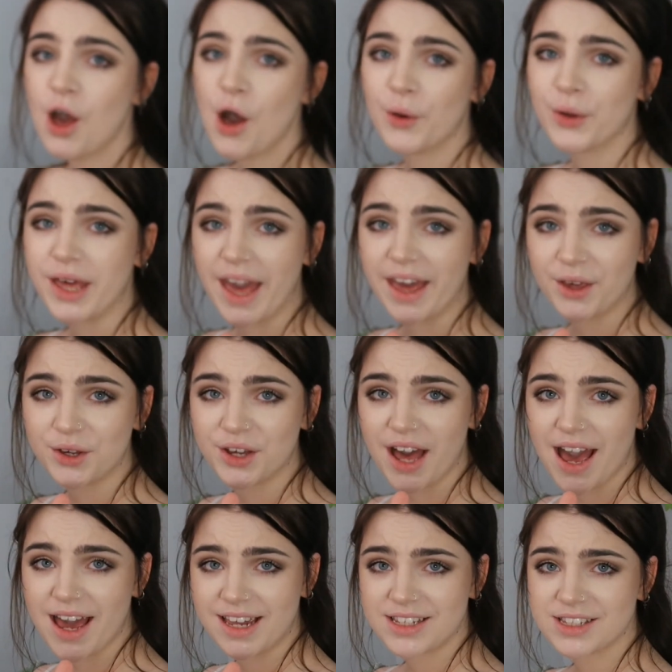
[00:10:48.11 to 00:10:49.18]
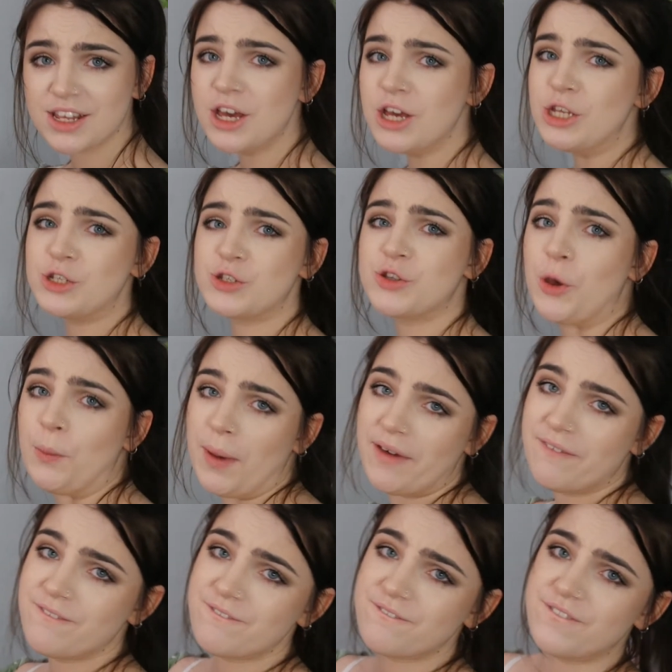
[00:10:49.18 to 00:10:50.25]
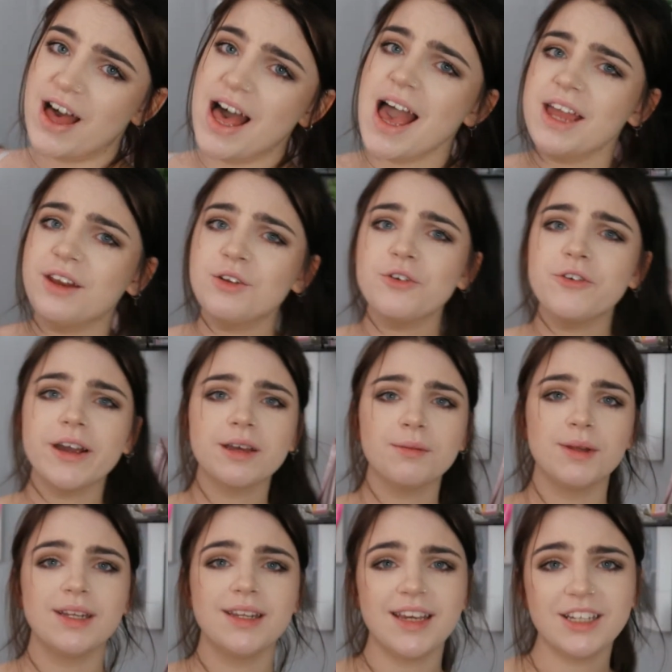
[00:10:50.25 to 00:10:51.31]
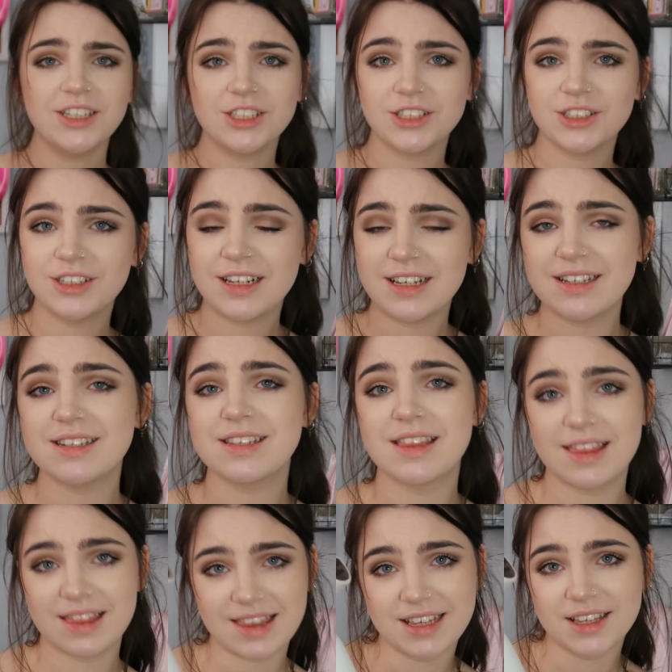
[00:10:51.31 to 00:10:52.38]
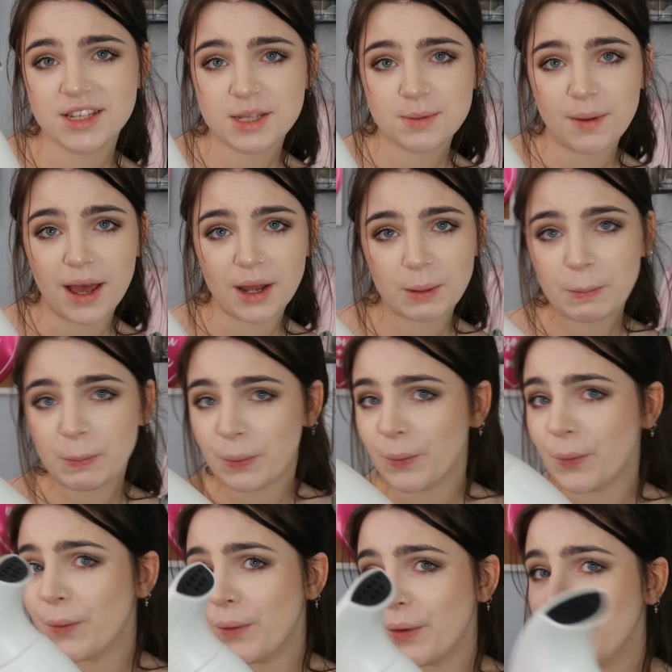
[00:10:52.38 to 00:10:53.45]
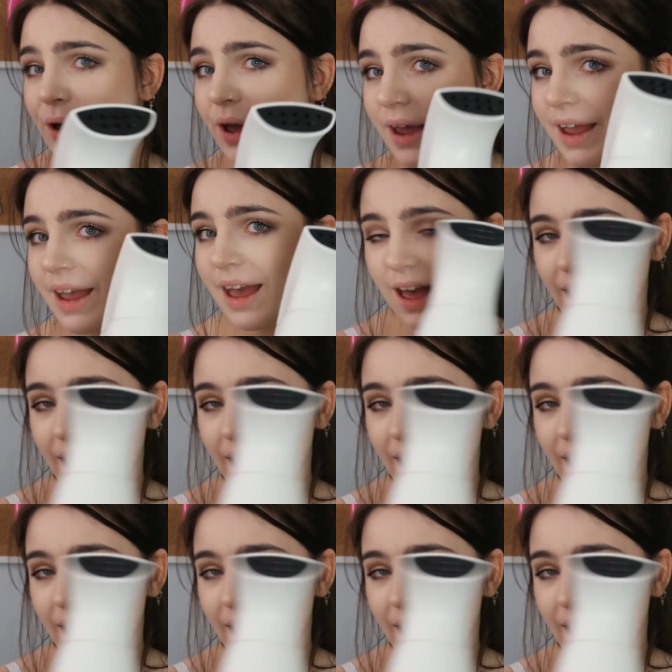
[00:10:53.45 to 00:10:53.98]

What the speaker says: Okay you guys, so my final recommendation is this bad boy.